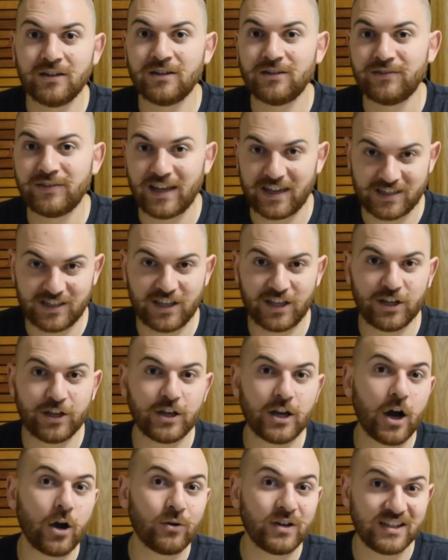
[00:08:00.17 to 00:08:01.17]
Next thing you
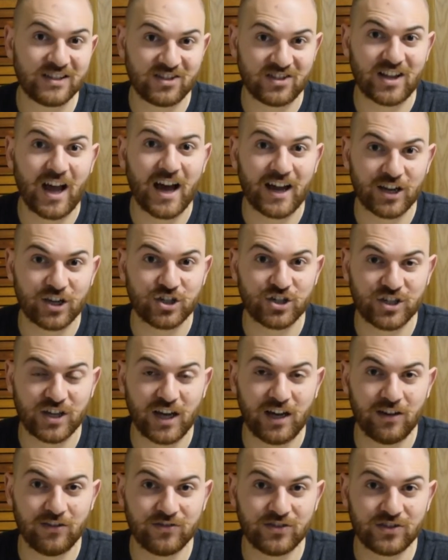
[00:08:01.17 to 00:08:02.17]
know, he's stocking
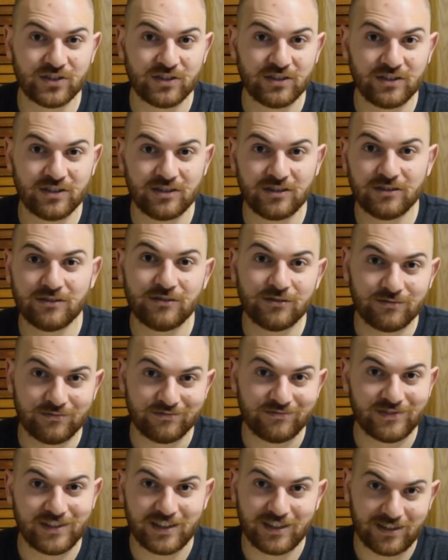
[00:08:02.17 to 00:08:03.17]
shelves.
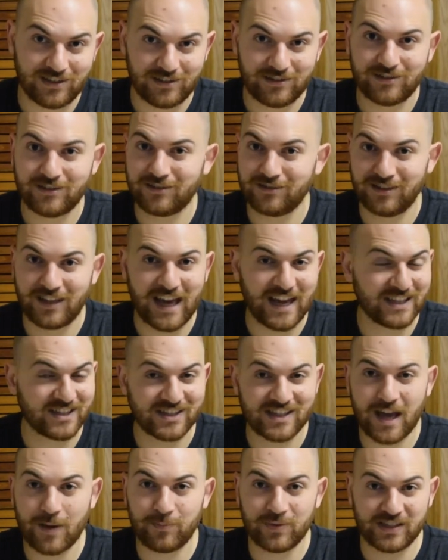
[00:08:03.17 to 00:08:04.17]
And the last
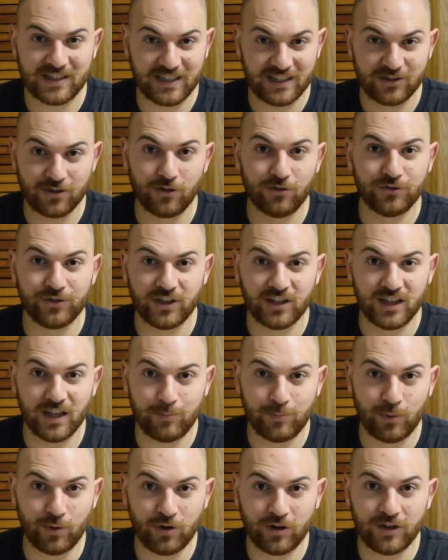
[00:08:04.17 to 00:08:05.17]
step is he's holding the
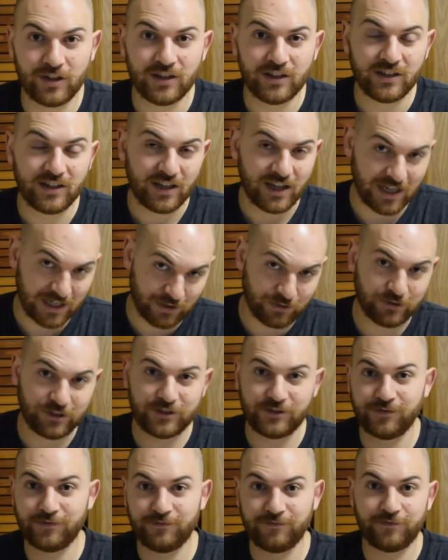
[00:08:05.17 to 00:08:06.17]
clipboard and
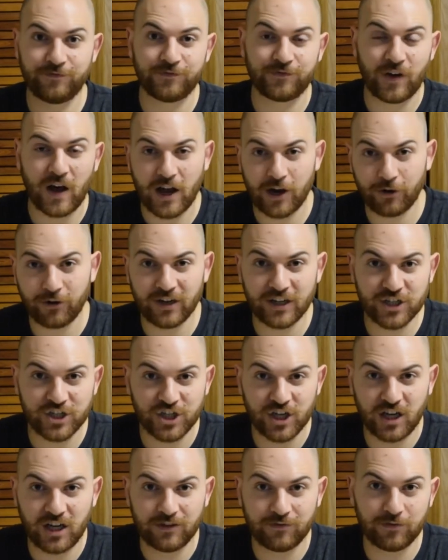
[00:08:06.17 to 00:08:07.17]
he's firing
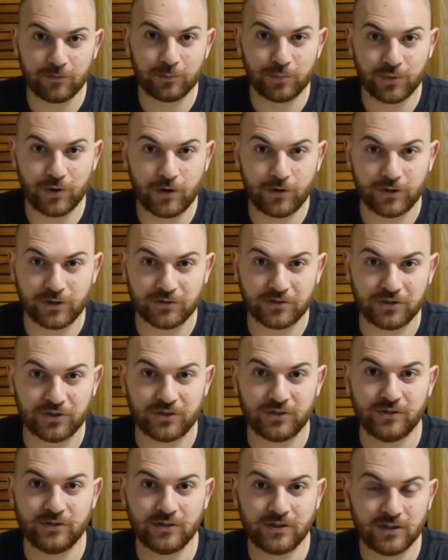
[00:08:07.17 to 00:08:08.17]
John from produce.
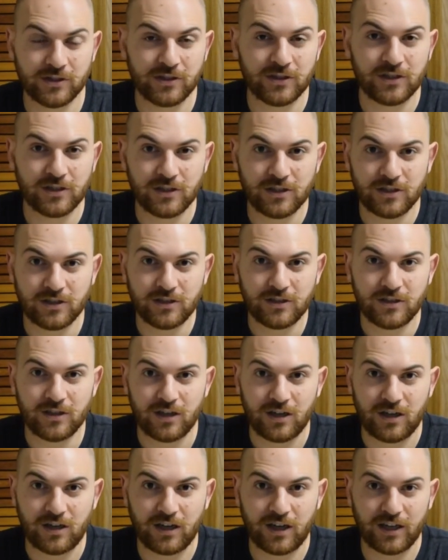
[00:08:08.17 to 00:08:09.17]

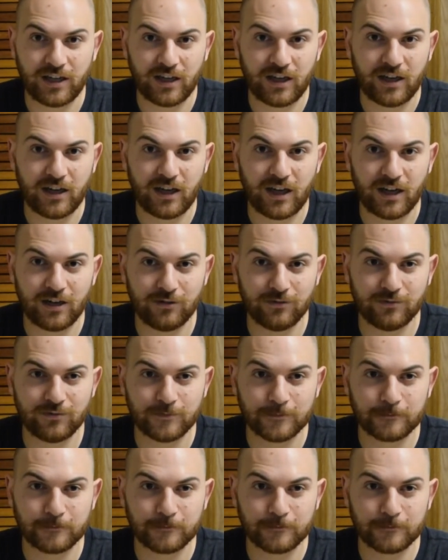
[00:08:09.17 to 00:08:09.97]
I don't